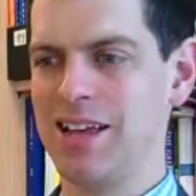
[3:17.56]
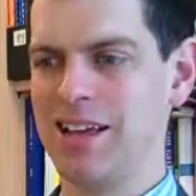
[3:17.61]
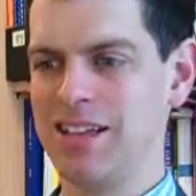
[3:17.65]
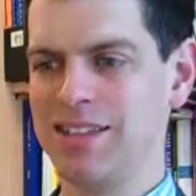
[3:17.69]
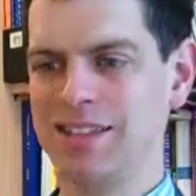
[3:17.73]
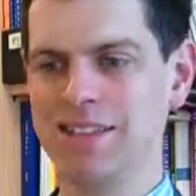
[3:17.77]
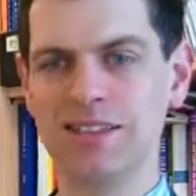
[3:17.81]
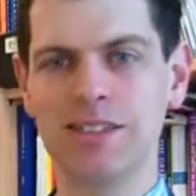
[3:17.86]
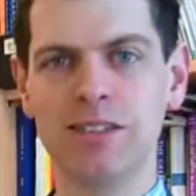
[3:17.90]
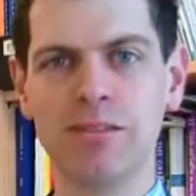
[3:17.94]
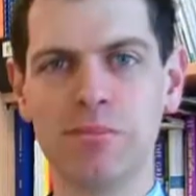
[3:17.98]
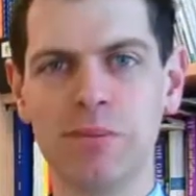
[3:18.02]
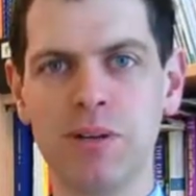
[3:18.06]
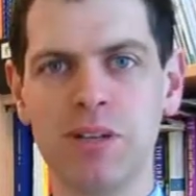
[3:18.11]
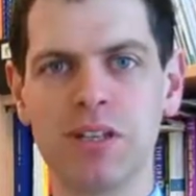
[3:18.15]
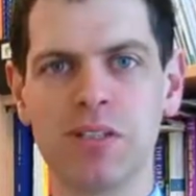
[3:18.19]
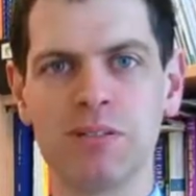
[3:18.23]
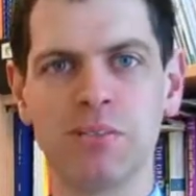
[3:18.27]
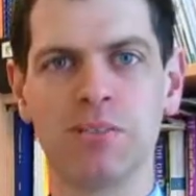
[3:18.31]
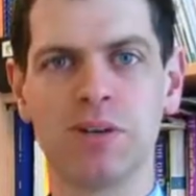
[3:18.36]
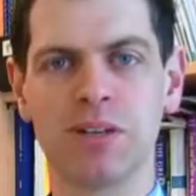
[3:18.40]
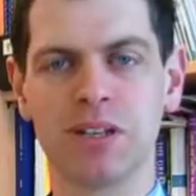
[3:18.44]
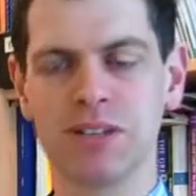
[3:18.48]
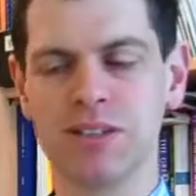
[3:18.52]
disappears,
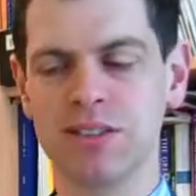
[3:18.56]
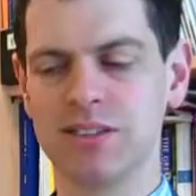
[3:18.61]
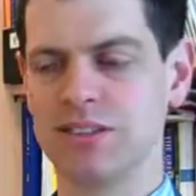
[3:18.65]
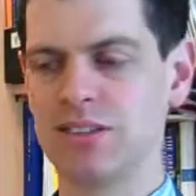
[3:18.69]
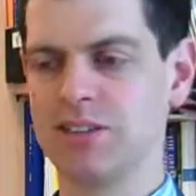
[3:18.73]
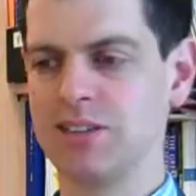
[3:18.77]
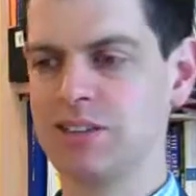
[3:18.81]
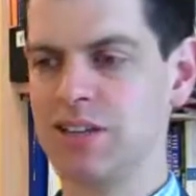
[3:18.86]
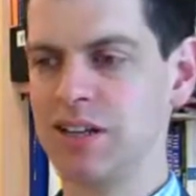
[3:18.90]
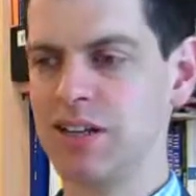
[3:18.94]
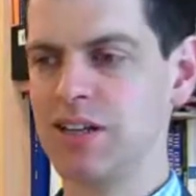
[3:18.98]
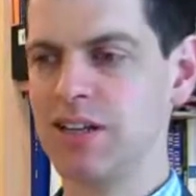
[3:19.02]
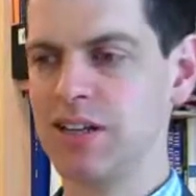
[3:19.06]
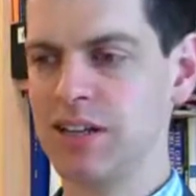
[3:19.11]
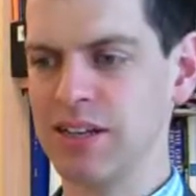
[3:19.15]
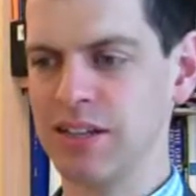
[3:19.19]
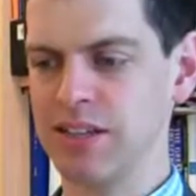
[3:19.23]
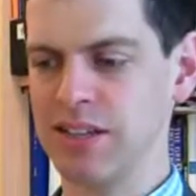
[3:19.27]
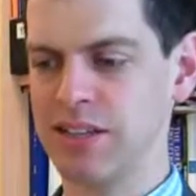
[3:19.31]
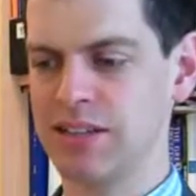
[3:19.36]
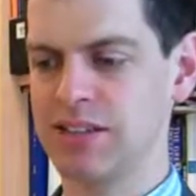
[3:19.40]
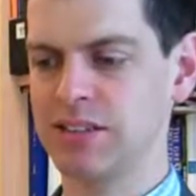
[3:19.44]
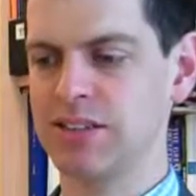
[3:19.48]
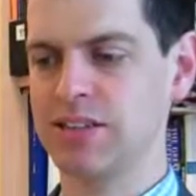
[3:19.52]
because suddenly
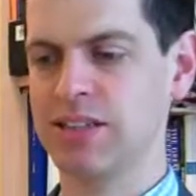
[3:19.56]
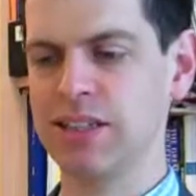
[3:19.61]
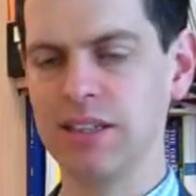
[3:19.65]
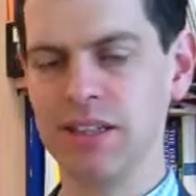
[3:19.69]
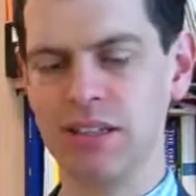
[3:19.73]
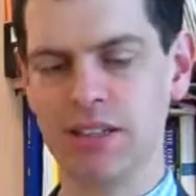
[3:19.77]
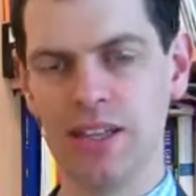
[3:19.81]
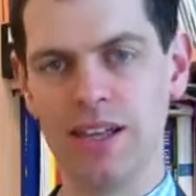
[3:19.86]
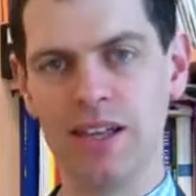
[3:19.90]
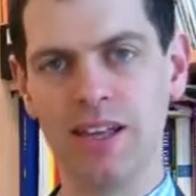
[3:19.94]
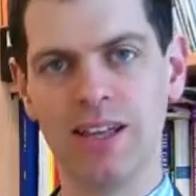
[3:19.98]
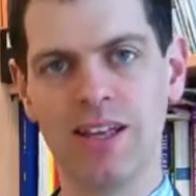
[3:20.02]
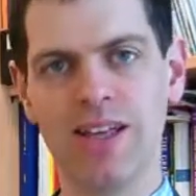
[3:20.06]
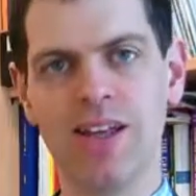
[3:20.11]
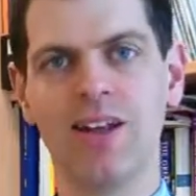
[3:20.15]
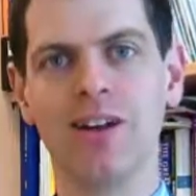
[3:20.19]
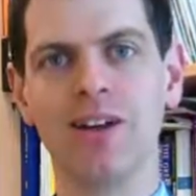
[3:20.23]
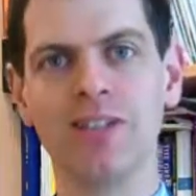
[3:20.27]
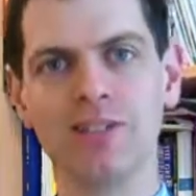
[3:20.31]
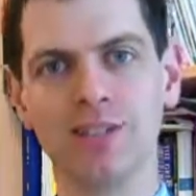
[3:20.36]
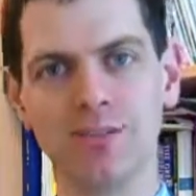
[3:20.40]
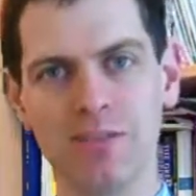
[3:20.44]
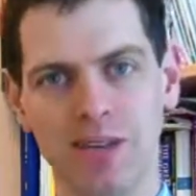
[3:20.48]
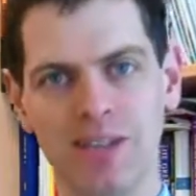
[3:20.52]
they see that the
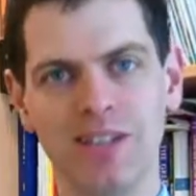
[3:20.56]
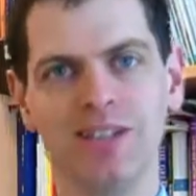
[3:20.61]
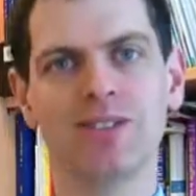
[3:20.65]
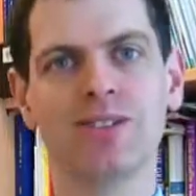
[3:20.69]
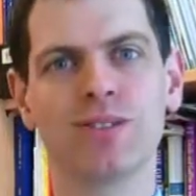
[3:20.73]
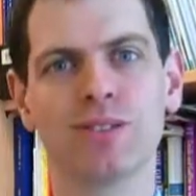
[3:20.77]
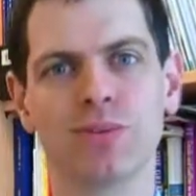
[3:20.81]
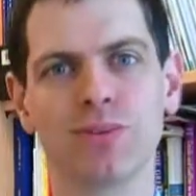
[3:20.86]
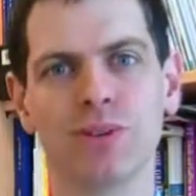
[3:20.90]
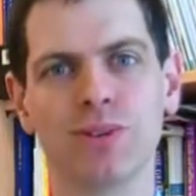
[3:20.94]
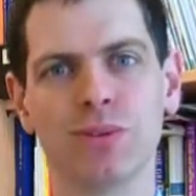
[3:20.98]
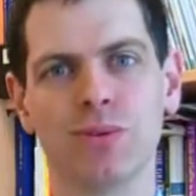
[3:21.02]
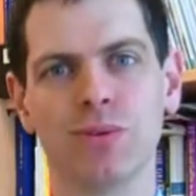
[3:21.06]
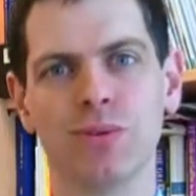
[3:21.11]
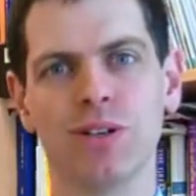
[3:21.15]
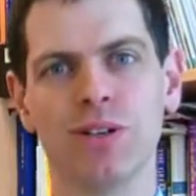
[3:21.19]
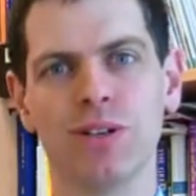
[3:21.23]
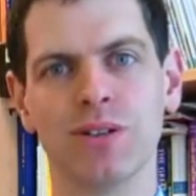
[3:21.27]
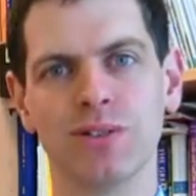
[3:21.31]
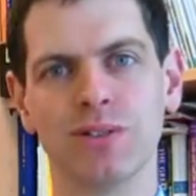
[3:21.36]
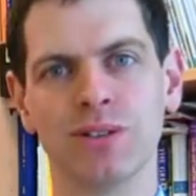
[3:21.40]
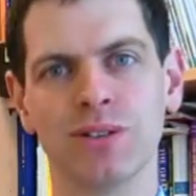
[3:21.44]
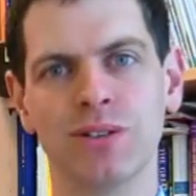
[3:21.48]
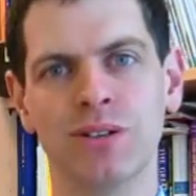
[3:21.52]
classroom is the real
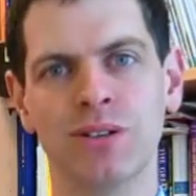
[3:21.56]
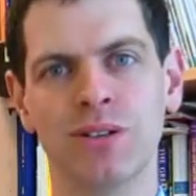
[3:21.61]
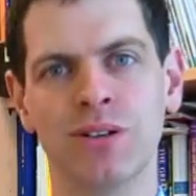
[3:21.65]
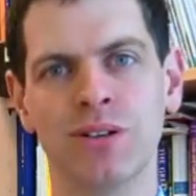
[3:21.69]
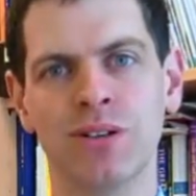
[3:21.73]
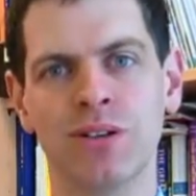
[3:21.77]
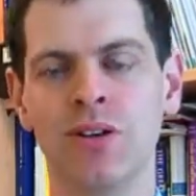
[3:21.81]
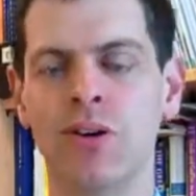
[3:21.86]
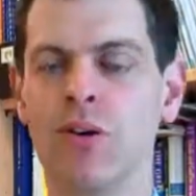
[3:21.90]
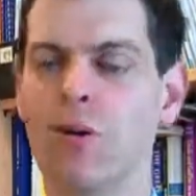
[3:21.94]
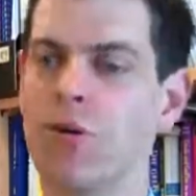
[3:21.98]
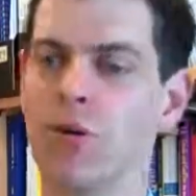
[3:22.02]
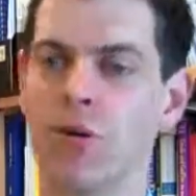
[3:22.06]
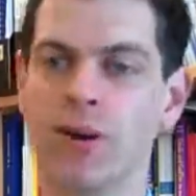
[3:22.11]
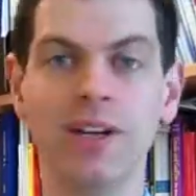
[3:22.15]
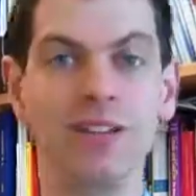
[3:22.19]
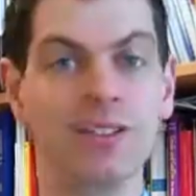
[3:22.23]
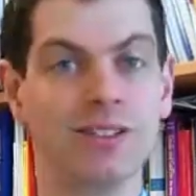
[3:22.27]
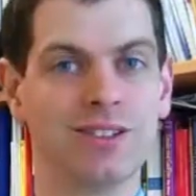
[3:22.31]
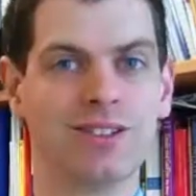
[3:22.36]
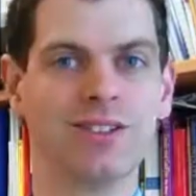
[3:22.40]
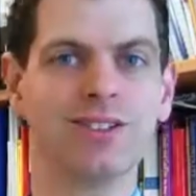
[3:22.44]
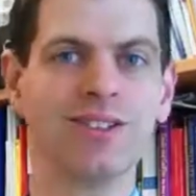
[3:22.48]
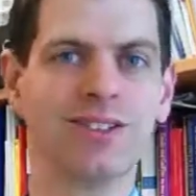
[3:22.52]
world, or
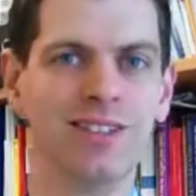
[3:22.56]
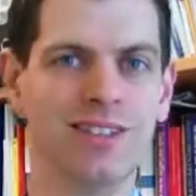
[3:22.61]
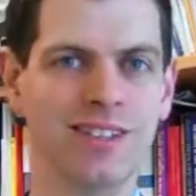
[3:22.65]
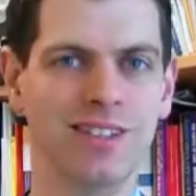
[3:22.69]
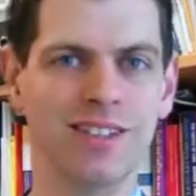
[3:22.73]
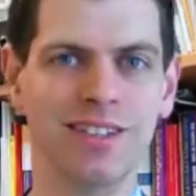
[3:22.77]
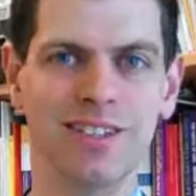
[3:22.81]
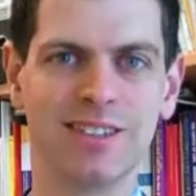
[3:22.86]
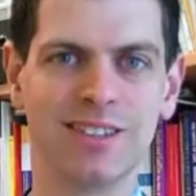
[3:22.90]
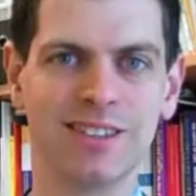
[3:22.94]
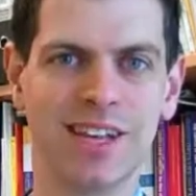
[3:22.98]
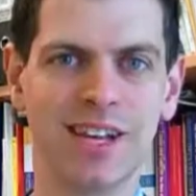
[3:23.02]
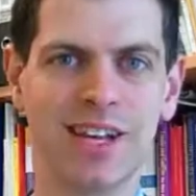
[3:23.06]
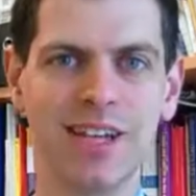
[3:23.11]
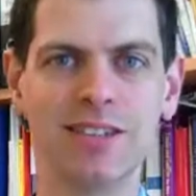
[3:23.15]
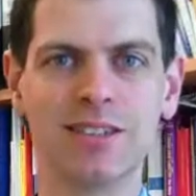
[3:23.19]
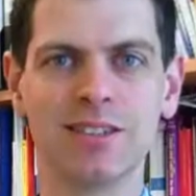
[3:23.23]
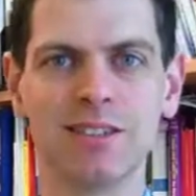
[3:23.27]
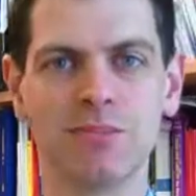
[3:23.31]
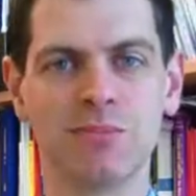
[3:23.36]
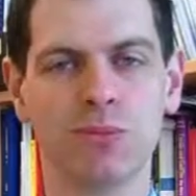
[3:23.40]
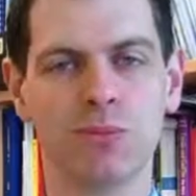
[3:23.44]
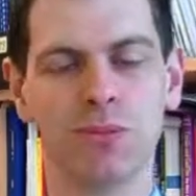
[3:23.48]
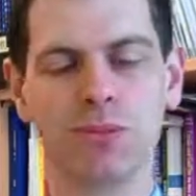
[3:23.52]
it's, in this
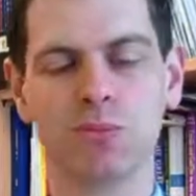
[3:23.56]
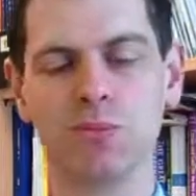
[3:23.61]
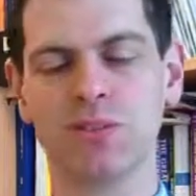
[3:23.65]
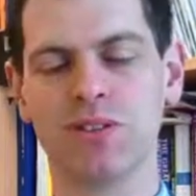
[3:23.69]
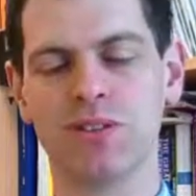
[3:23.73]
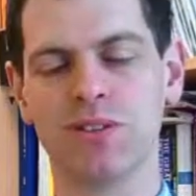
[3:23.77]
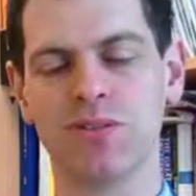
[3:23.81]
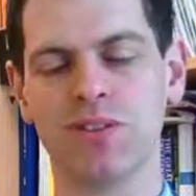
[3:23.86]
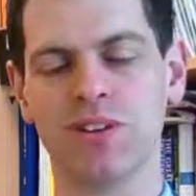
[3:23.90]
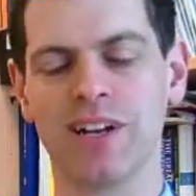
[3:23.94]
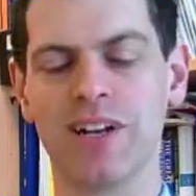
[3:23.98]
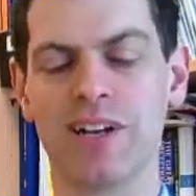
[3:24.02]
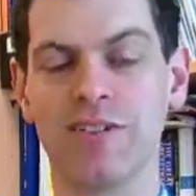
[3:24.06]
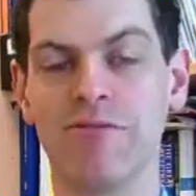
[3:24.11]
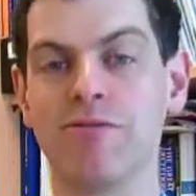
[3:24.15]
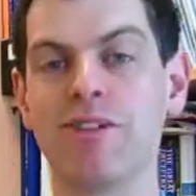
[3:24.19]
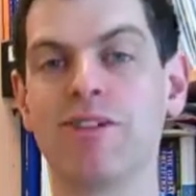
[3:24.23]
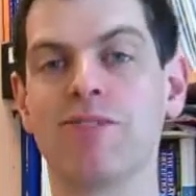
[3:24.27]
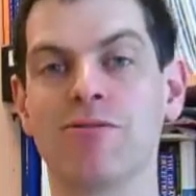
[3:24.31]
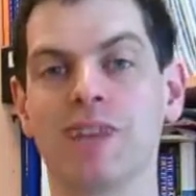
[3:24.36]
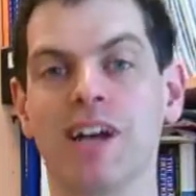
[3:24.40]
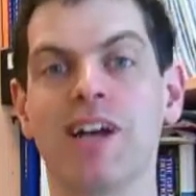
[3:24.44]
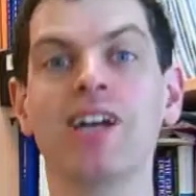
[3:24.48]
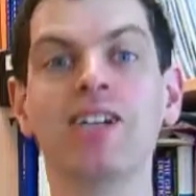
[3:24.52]
case, more specifically, a
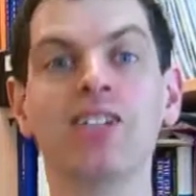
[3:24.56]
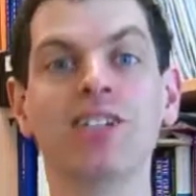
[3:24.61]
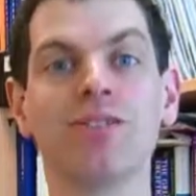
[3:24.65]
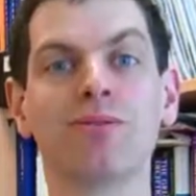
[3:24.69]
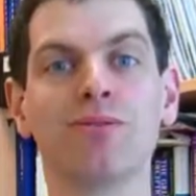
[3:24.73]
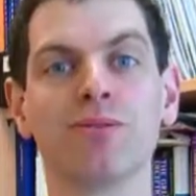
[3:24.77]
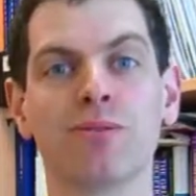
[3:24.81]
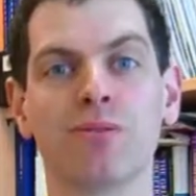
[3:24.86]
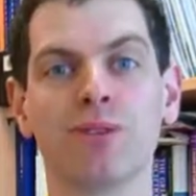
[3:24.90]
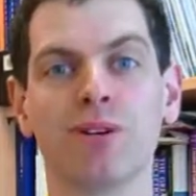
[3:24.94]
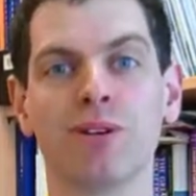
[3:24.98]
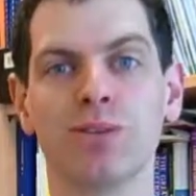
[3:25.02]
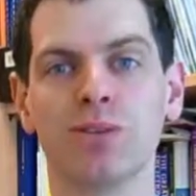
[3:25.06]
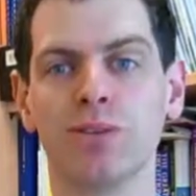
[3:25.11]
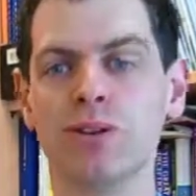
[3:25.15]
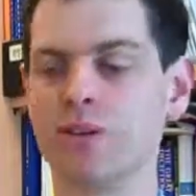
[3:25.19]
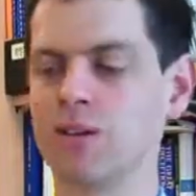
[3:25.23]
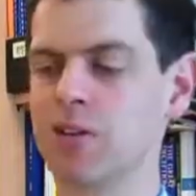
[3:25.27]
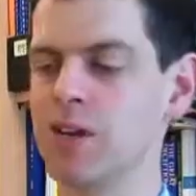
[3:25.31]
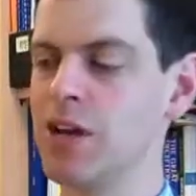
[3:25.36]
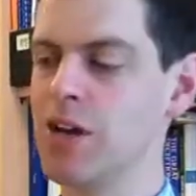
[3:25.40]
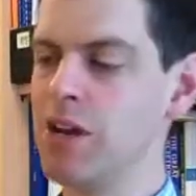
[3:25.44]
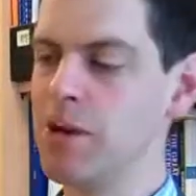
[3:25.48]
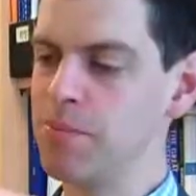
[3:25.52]
recreation of the real world.